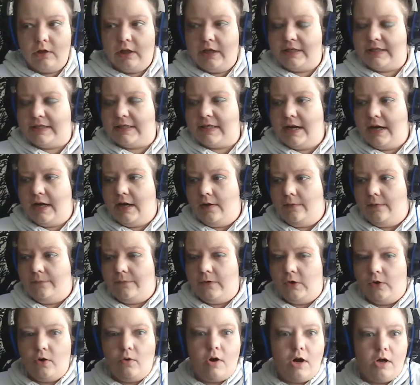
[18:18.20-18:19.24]
let's say if
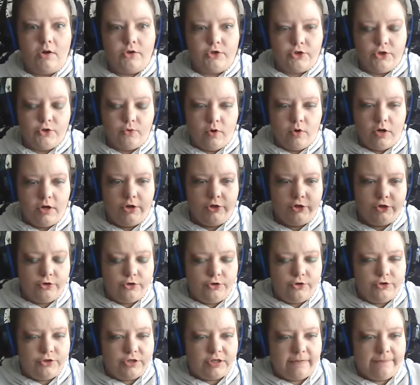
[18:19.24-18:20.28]
you go out into the woods, you're
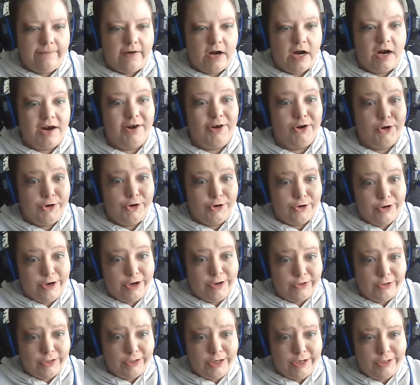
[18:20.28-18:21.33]
using fire, you're
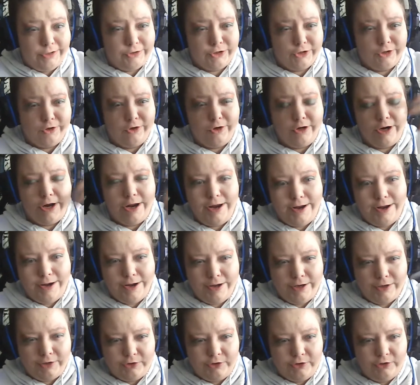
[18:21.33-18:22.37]
in nature,
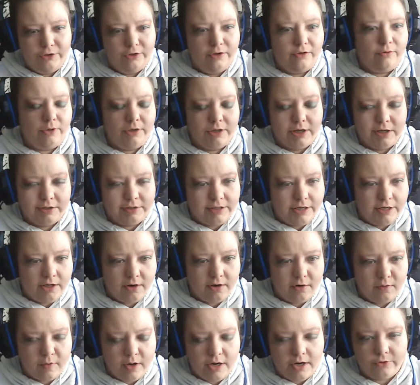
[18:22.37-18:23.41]
and, you know, you got the air
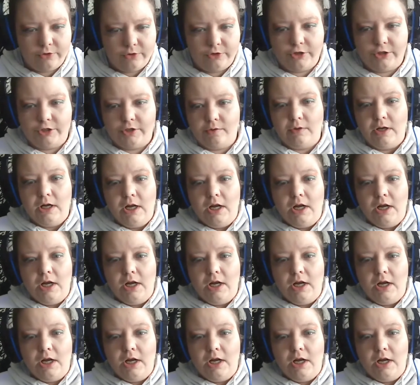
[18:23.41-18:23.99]
around you.